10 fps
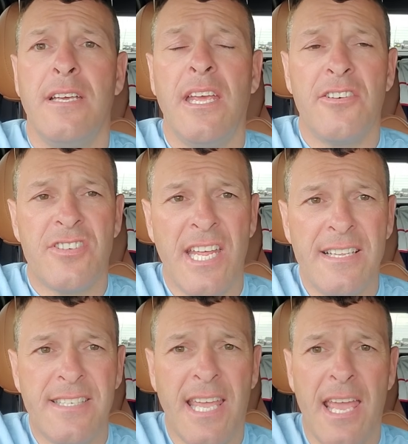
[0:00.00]
He
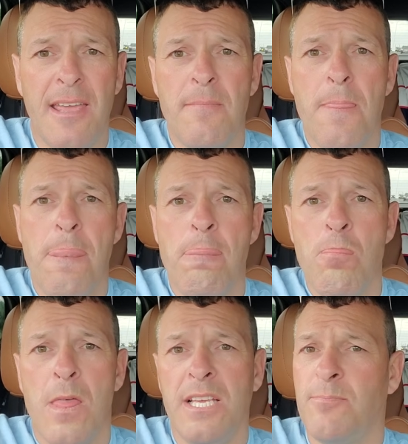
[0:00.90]
understands the
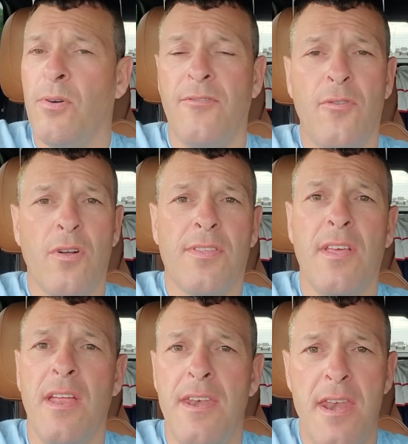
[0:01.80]
game. He's put
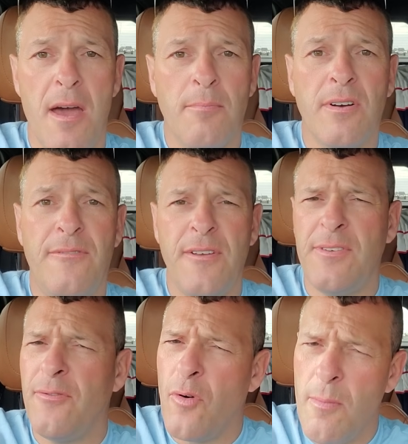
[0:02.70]
forth a number of
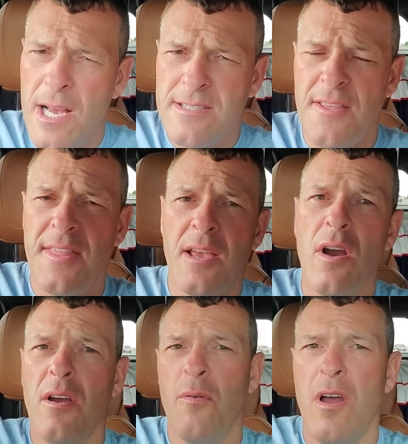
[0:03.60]
54 miles, I think,
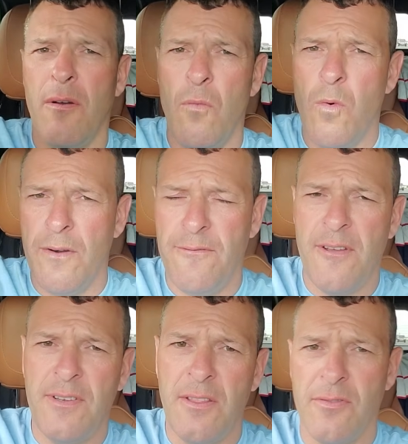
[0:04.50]
a
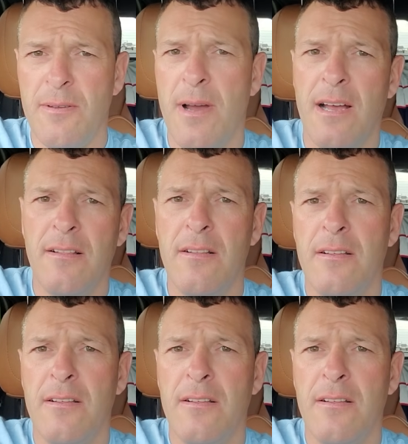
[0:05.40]
153 mile.